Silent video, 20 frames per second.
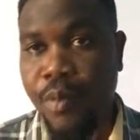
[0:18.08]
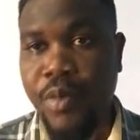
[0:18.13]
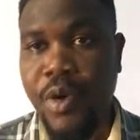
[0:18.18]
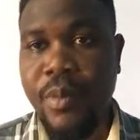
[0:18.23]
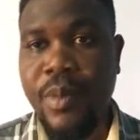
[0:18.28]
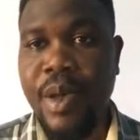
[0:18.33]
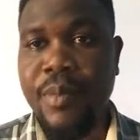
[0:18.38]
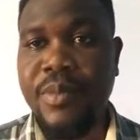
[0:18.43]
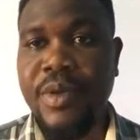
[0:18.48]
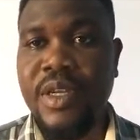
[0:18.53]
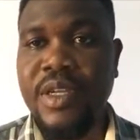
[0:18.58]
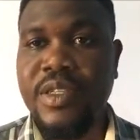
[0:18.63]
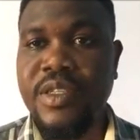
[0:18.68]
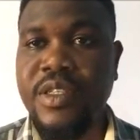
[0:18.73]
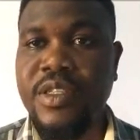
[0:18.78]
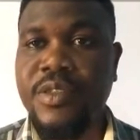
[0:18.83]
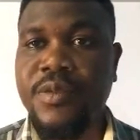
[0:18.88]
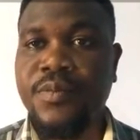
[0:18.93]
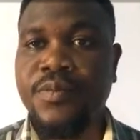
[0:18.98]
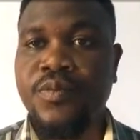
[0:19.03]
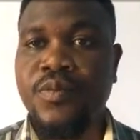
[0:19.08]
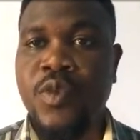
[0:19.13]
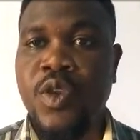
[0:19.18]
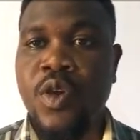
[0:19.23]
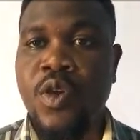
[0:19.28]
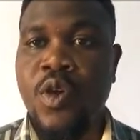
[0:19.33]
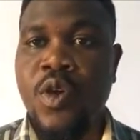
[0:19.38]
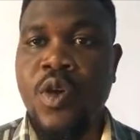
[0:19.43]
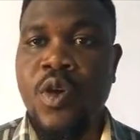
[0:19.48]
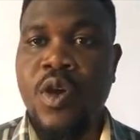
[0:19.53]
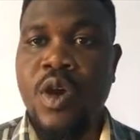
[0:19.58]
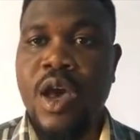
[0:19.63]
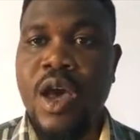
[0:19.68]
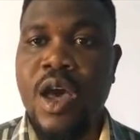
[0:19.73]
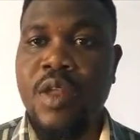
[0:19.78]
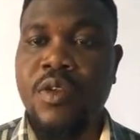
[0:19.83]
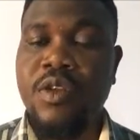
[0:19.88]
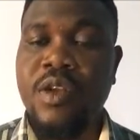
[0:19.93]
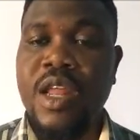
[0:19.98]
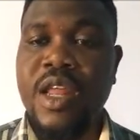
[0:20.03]
Probability.
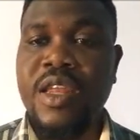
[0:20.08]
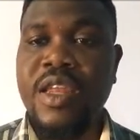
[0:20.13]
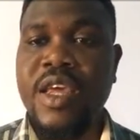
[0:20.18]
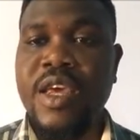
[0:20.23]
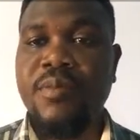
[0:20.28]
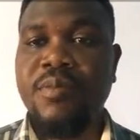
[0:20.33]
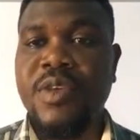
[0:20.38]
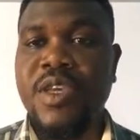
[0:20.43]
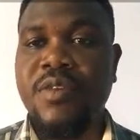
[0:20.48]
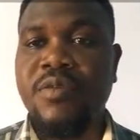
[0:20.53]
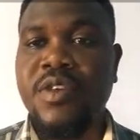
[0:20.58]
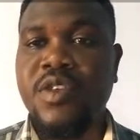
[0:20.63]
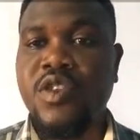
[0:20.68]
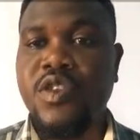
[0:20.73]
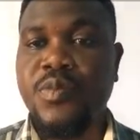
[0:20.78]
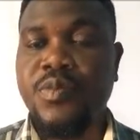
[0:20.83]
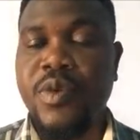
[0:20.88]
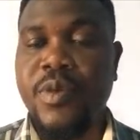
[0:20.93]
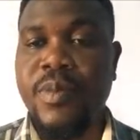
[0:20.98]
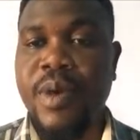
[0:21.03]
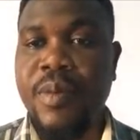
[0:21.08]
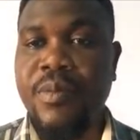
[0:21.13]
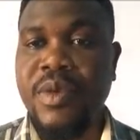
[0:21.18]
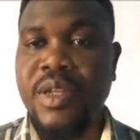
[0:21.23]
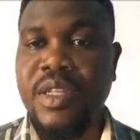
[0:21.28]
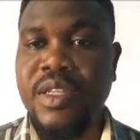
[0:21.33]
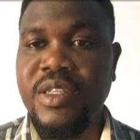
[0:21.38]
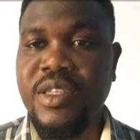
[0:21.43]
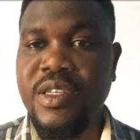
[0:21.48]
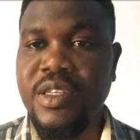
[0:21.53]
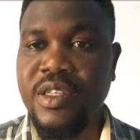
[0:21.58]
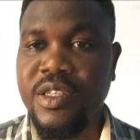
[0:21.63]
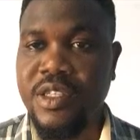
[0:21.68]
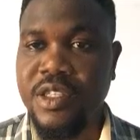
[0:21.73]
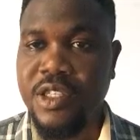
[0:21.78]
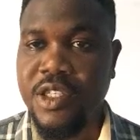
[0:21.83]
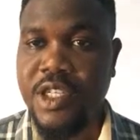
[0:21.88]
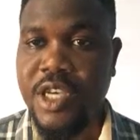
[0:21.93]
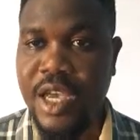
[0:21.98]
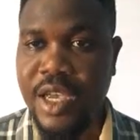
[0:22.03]
Another name given to probability
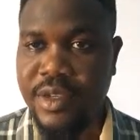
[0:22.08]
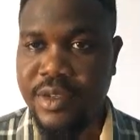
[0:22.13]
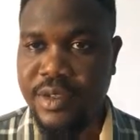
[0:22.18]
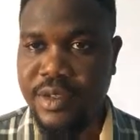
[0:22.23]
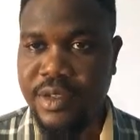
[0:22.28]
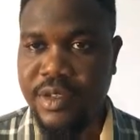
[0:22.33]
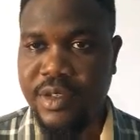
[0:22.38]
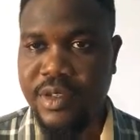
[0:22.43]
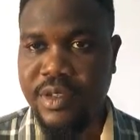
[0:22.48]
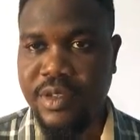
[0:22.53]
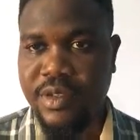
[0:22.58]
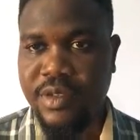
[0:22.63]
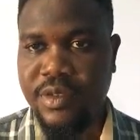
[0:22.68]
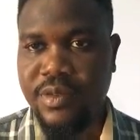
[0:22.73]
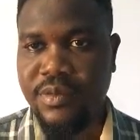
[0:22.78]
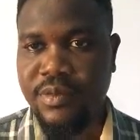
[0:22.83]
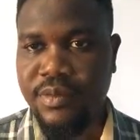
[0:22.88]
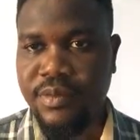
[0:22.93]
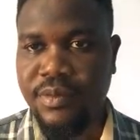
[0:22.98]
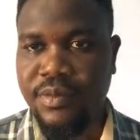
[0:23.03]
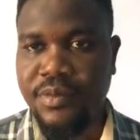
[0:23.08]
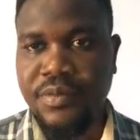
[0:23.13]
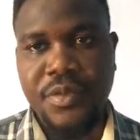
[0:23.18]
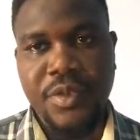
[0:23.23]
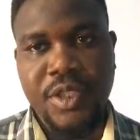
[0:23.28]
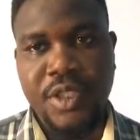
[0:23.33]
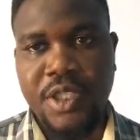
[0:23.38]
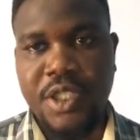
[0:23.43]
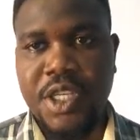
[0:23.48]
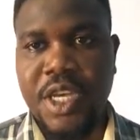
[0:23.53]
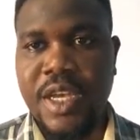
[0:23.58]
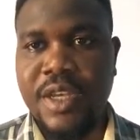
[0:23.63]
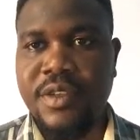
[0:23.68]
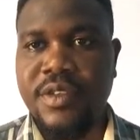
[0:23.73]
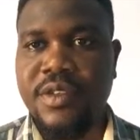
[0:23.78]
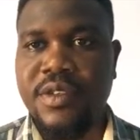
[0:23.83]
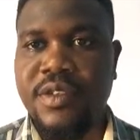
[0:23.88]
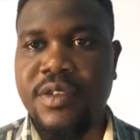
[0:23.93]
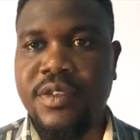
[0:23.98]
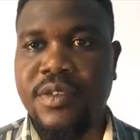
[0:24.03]
is chance.
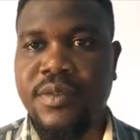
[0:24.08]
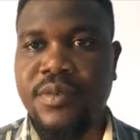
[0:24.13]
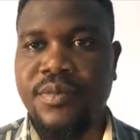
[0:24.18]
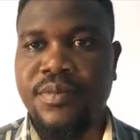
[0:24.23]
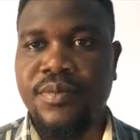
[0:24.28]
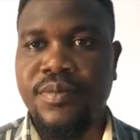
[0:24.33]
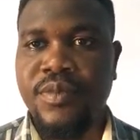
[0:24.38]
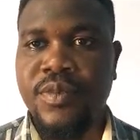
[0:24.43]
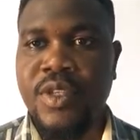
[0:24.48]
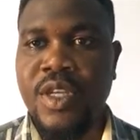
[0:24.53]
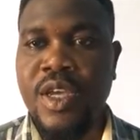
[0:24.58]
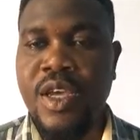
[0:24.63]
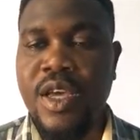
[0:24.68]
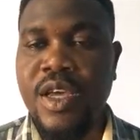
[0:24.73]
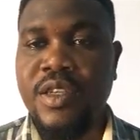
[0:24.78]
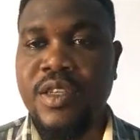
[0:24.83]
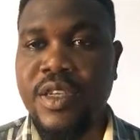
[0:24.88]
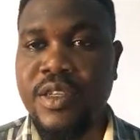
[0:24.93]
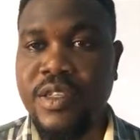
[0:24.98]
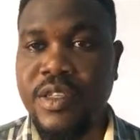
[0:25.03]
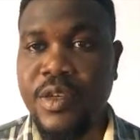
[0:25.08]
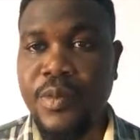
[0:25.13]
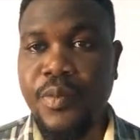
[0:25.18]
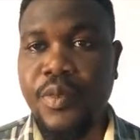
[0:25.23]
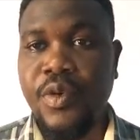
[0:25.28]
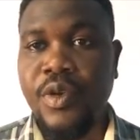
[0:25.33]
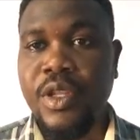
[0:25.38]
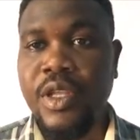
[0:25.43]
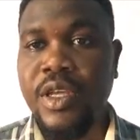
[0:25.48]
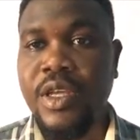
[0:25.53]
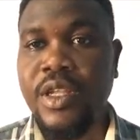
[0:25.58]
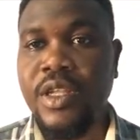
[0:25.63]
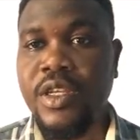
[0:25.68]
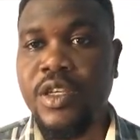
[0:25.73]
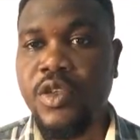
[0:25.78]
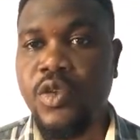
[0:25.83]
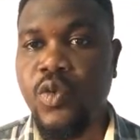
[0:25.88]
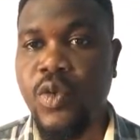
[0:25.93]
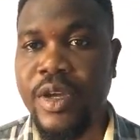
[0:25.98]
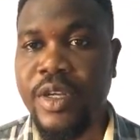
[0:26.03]
Chance is a simple
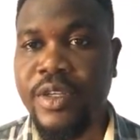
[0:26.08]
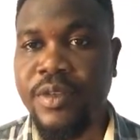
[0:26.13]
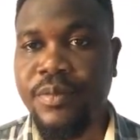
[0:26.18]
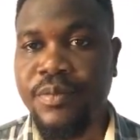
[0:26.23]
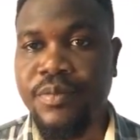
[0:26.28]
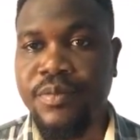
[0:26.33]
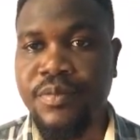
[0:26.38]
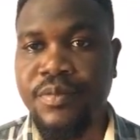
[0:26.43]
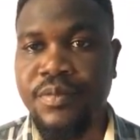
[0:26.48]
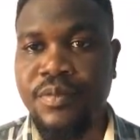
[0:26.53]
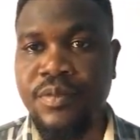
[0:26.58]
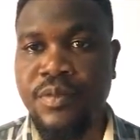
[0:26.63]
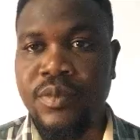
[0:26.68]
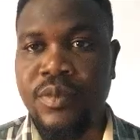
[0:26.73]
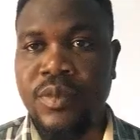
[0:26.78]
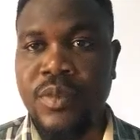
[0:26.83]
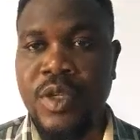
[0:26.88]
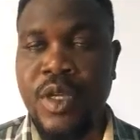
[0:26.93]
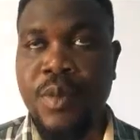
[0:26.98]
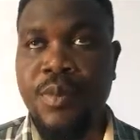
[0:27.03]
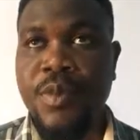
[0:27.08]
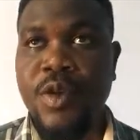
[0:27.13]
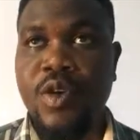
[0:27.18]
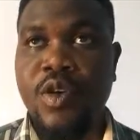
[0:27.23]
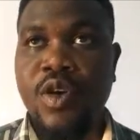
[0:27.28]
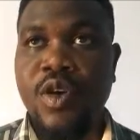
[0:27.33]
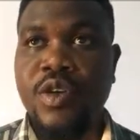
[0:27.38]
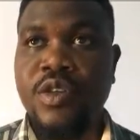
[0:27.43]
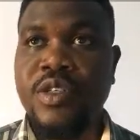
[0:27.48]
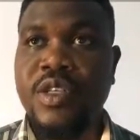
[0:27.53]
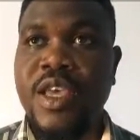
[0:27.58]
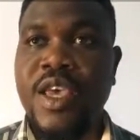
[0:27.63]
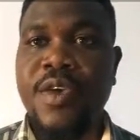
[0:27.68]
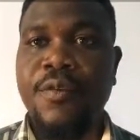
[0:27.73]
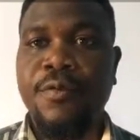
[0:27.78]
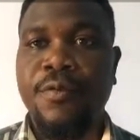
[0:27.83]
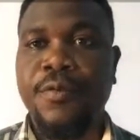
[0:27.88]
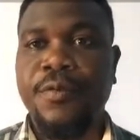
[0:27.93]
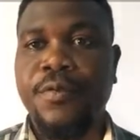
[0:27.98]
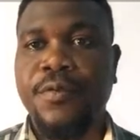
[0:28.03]
English word because
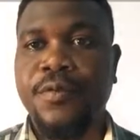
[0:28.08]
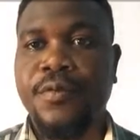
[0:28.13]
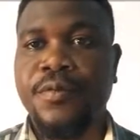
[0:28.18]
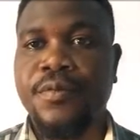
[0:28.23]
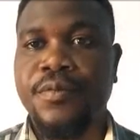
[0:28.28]
if